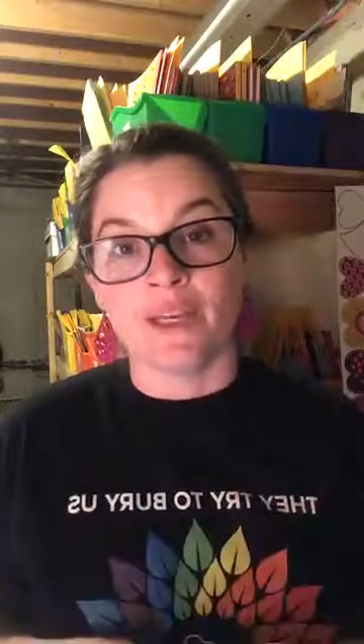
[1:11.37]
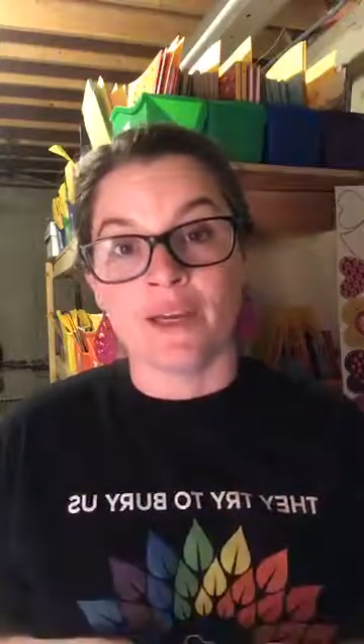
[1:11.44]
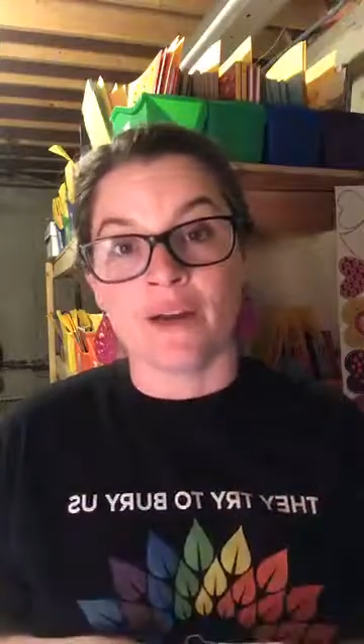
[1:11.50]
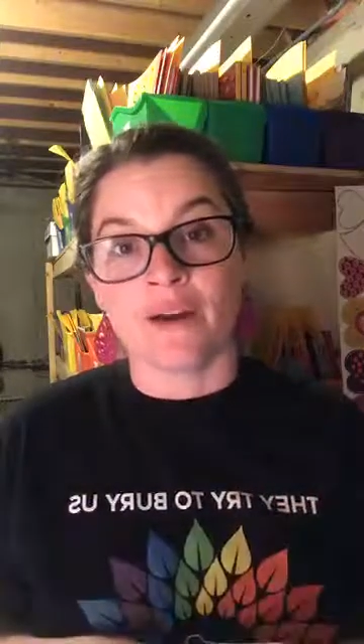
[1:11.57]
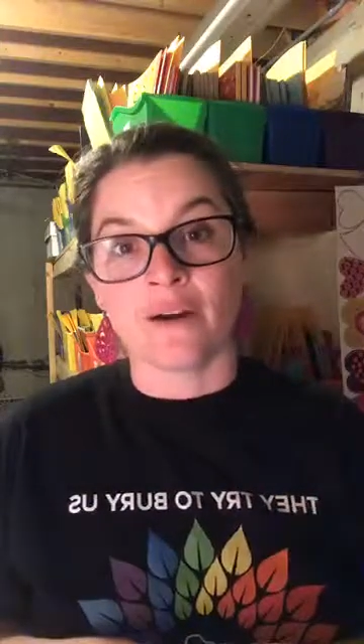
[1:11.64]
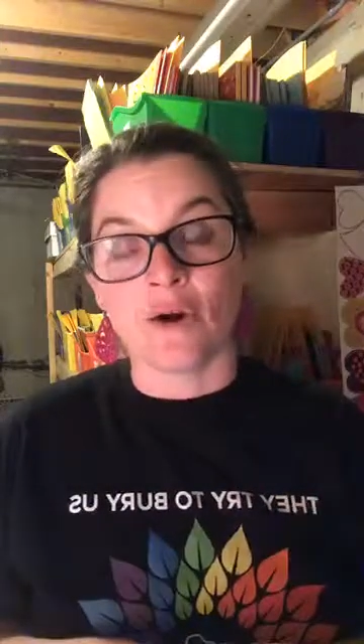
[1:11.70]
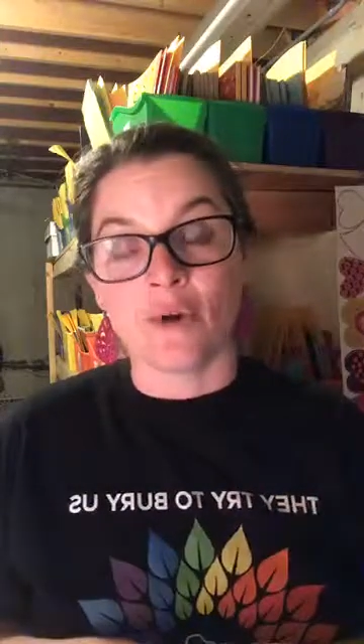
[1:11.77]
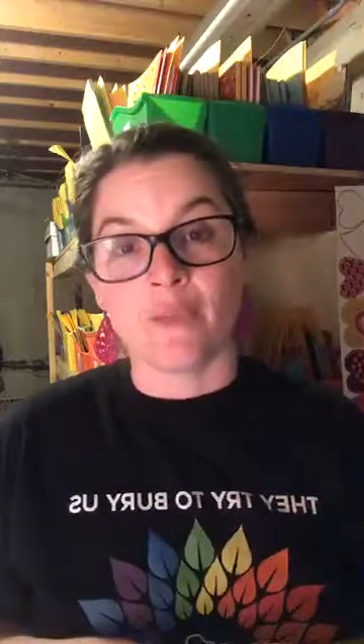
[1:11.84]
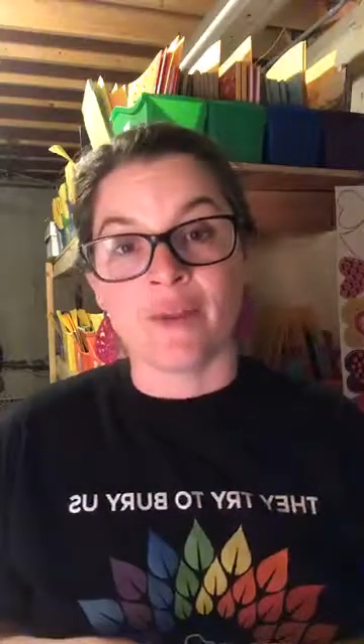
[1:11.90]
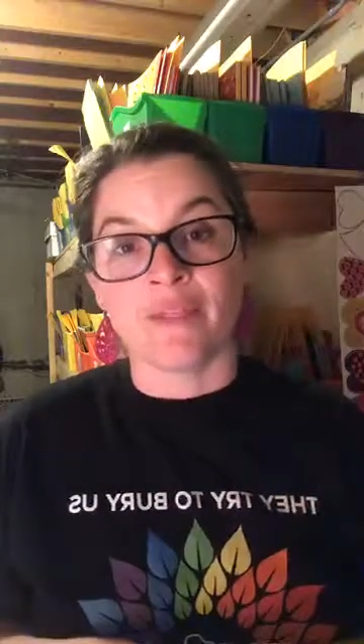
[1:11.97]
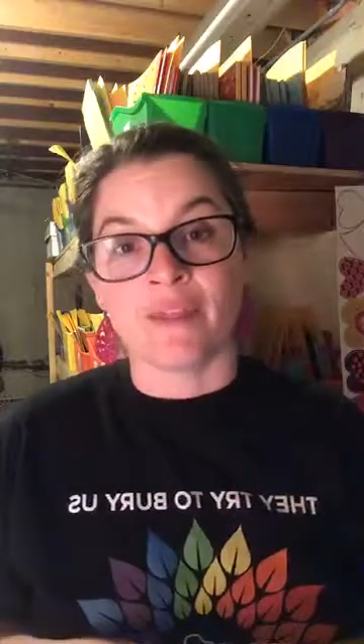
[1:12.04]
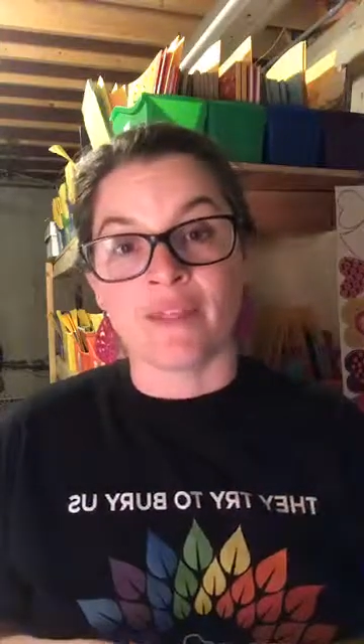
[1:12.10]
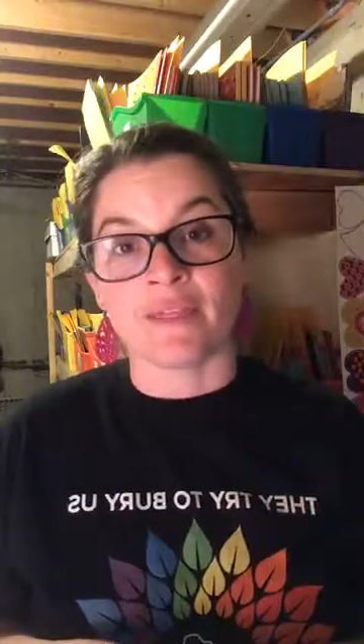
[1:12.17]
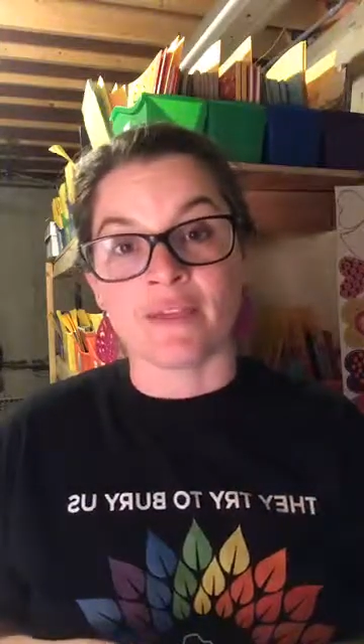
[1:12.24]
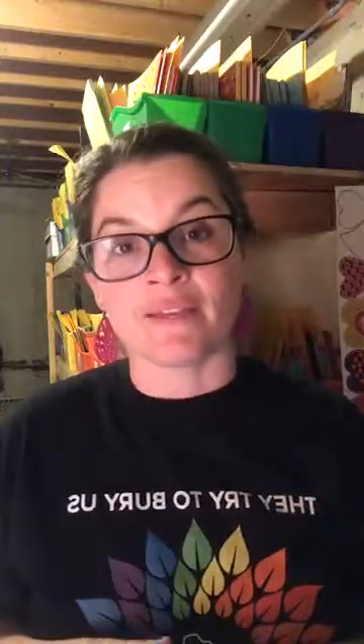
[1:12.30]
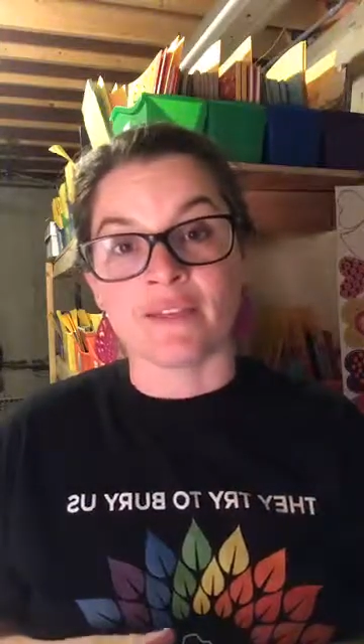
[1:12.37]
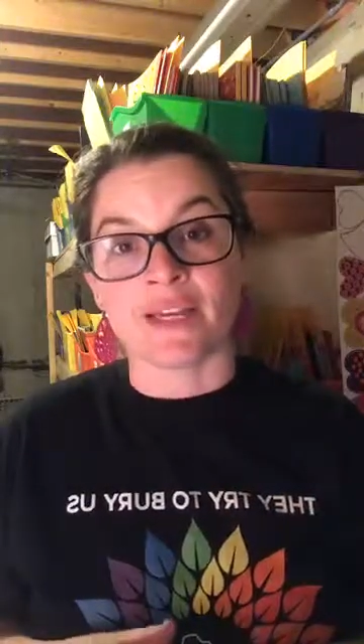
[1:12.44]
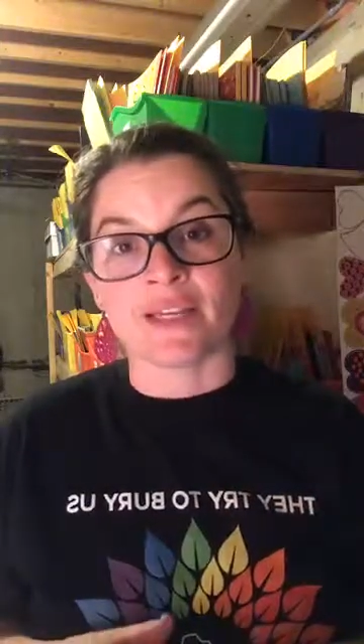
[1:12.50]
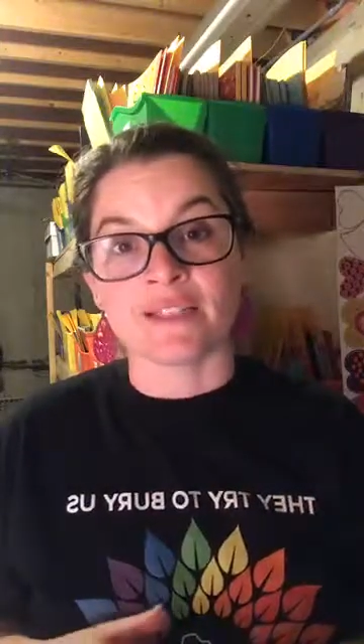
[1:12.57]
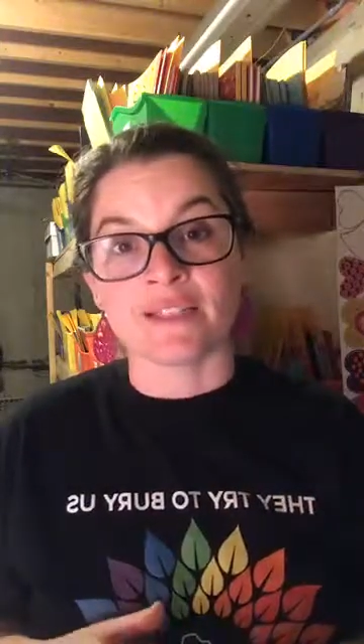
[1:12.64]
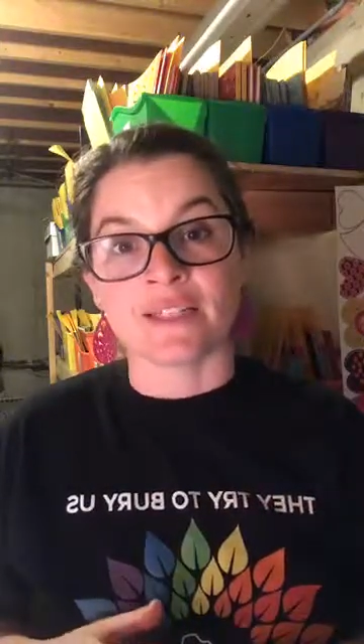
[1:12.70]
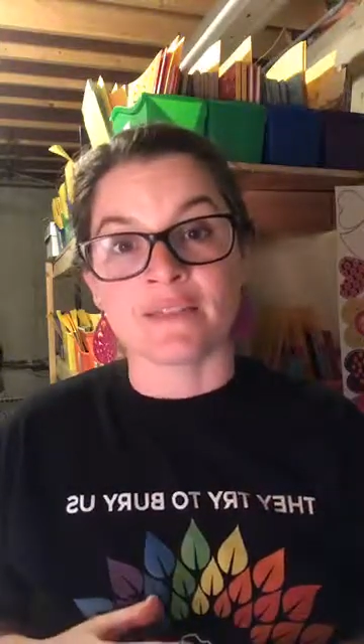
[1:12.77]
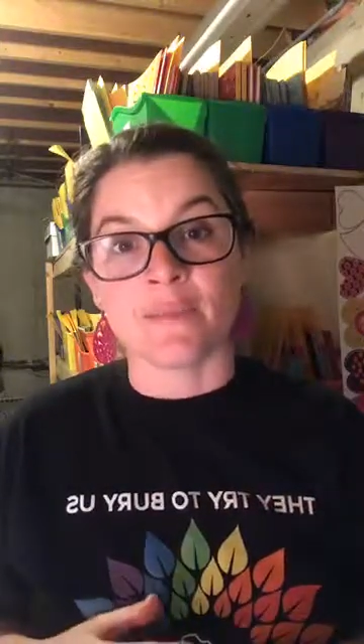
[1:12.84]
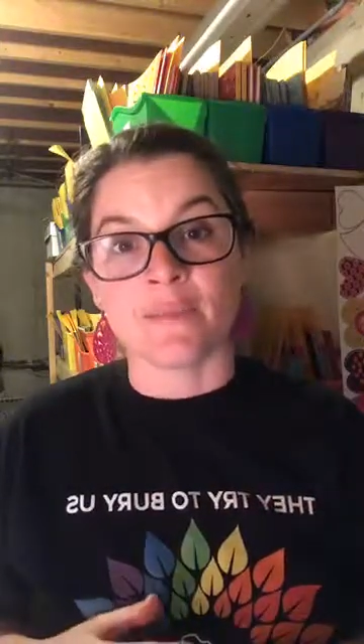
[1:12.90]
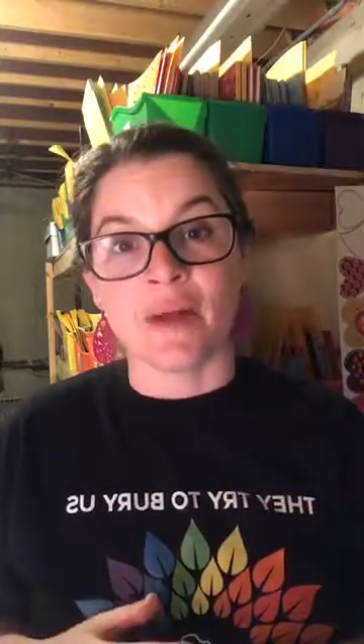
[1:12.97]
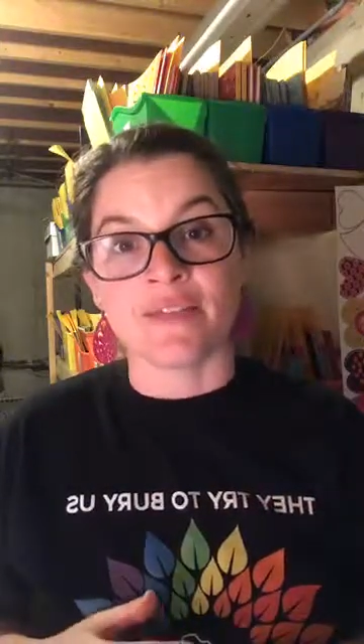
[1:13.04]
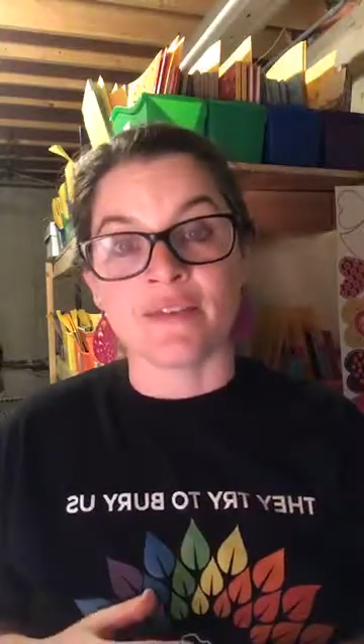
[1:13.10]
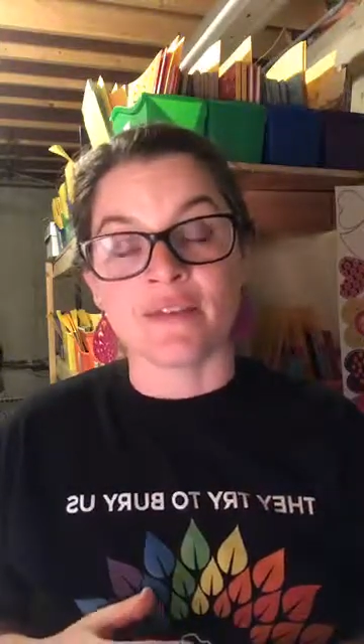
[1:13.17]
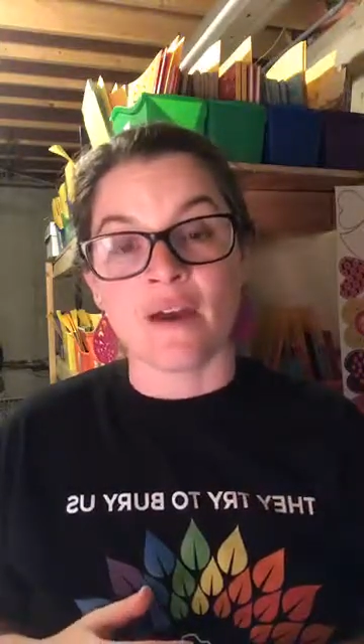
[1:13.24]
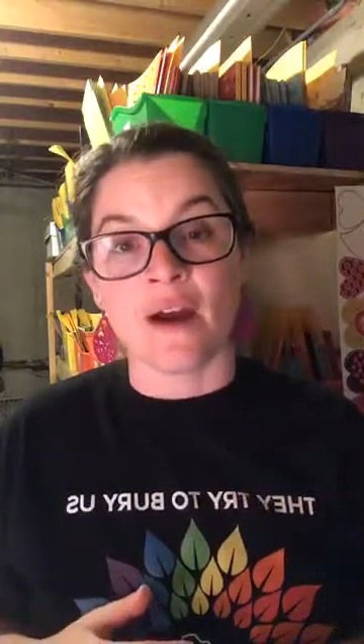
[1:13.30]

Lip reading: are hoping that these next 6 months